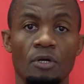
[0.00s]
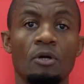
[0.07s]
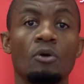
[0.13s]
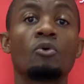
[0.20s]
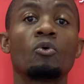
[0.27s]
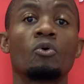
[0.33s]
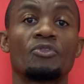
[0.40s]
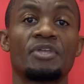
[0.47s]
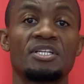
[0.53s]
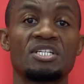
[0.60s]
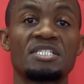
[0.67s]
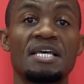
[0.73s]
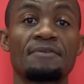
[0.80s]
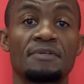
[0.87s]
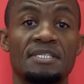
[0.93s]
or they
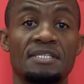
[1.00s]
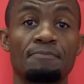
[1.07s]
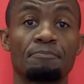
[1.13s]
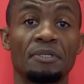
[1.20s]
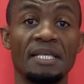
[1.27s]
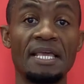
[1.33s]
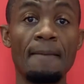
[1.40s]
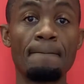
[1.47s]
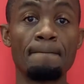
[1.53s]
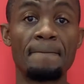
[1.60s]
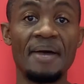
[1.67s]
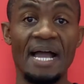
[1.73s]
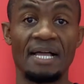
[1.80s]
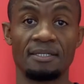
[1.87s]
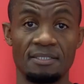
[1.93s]
just have a simple
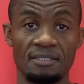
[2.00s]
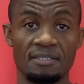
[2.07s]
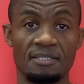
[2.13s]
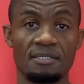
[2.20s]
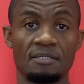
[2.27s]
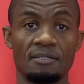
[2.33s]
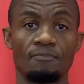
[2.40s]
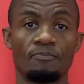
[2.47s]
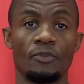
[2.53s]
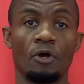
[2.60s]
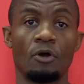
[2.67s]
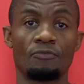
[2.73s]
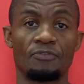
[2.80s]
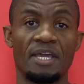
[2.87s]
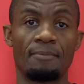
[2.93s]
imbalance
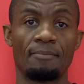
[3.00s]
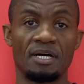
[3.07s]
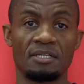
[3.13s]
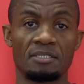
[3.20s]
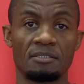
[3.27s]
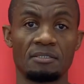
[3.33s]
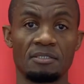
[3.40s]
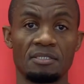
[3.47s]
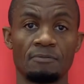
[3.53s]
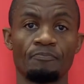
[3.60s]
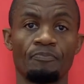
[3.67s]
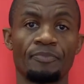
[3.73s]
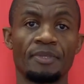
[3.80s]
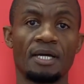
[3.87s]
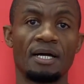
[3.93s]
of their muscles.
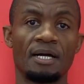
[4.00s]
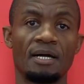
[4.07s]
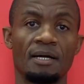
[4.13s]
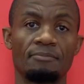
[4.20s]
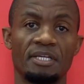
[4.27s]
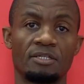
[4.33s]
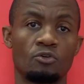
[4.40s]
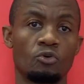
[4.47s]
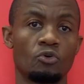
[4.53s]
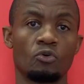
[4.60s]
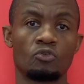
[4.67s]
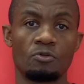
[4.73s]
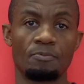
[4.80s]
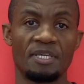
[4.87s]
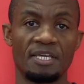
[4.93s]
Um, it could
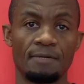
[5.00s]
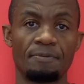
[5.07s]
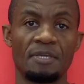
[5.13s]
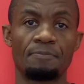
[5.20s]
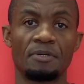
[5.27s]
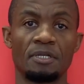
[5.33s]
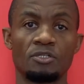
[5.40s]
also be that people are